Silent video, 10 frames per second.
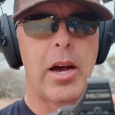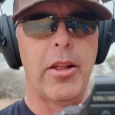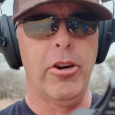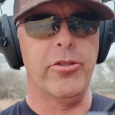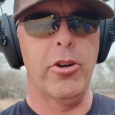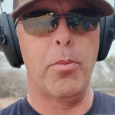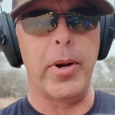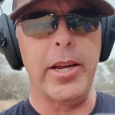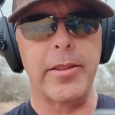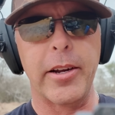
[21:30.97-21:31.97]
There's no
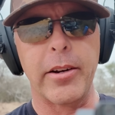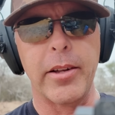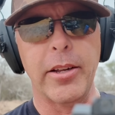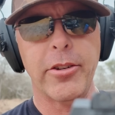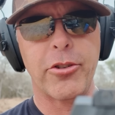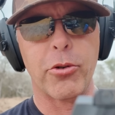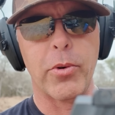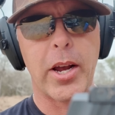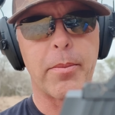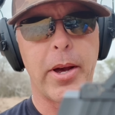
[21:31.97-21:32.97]
plate there. That's a
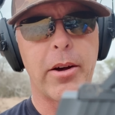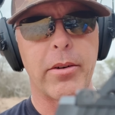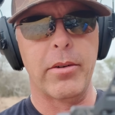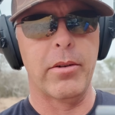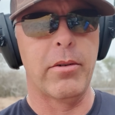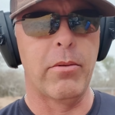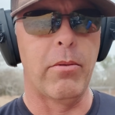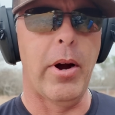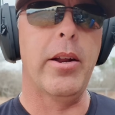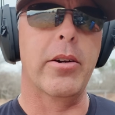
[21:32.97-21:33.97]
direct mount.
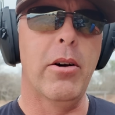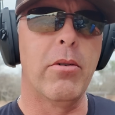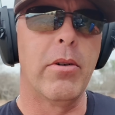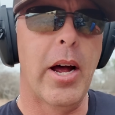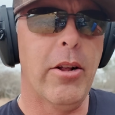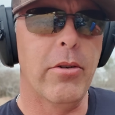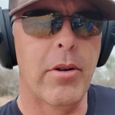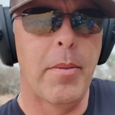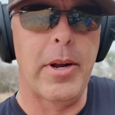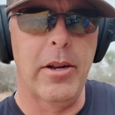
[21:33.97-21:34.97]
Way to go. I
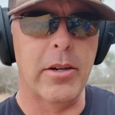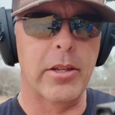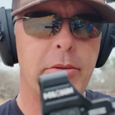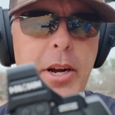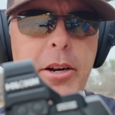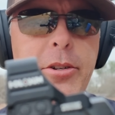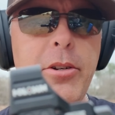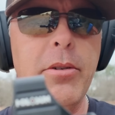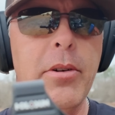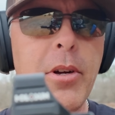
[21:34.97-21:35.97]
mean, look, it's right here
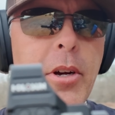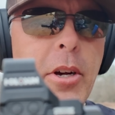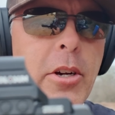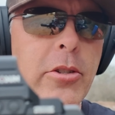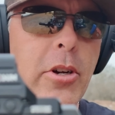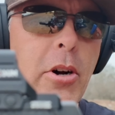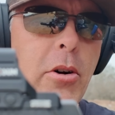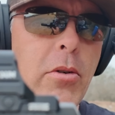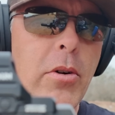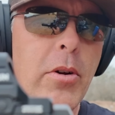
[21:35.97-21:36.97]
too.
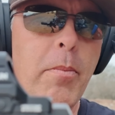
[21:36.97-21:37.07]
So